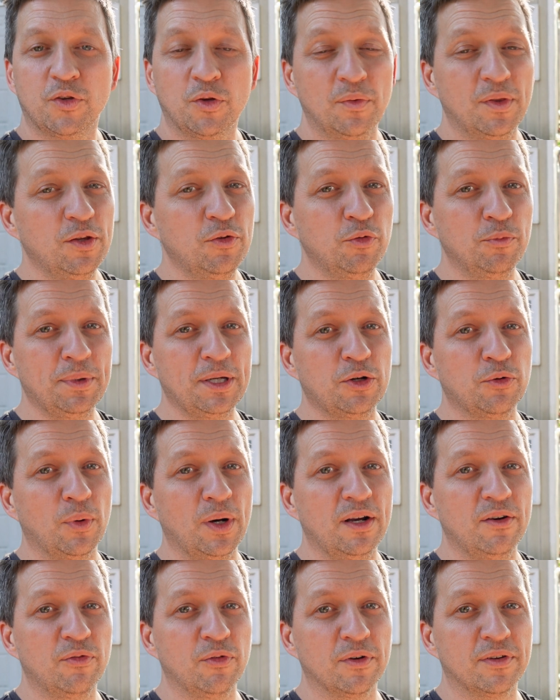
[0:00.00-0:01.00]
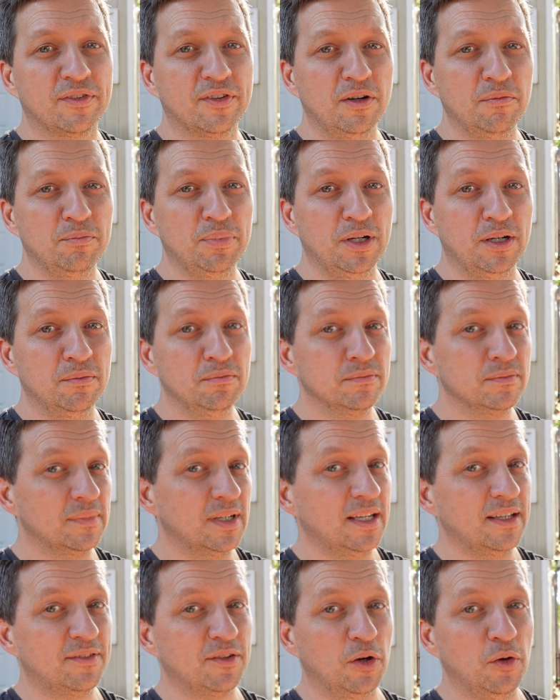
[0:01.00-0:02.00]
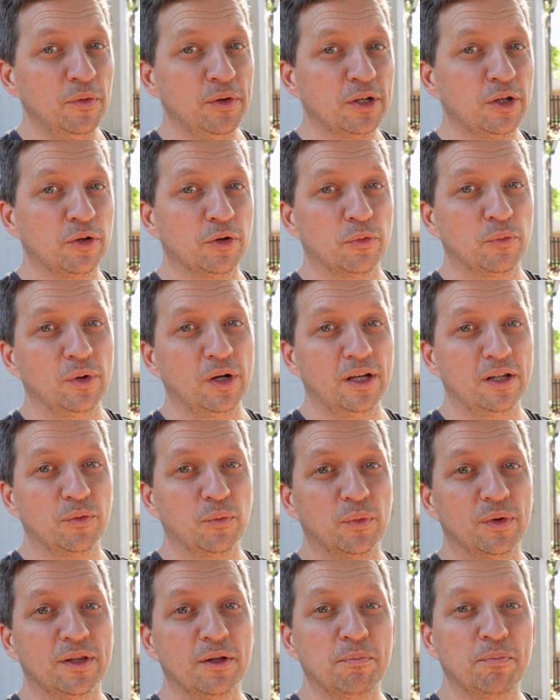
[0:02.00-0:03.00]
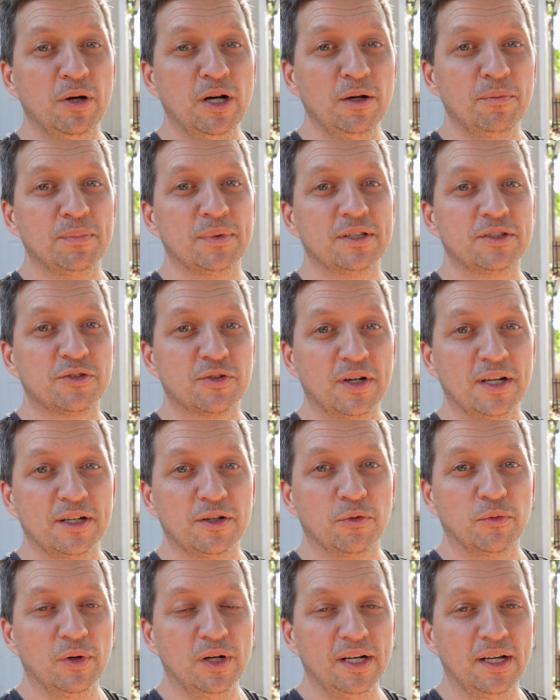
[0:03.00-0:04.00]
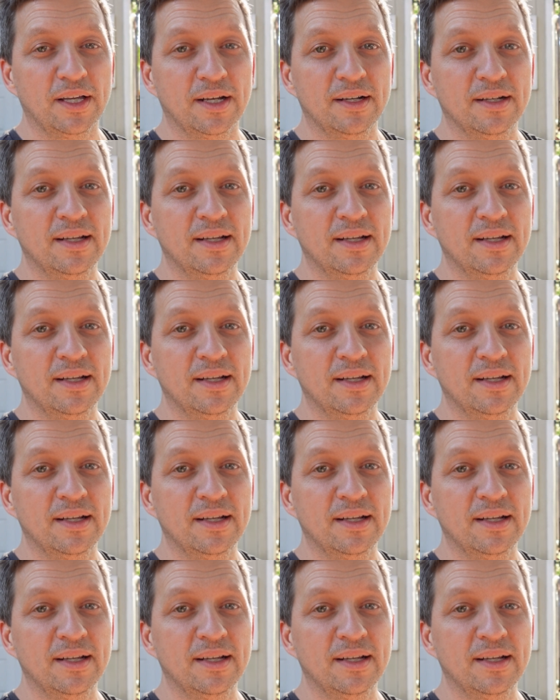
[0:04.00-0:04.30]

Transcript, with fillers: So this would be great for a sump pump. It's only going to run when the pump is trying to run.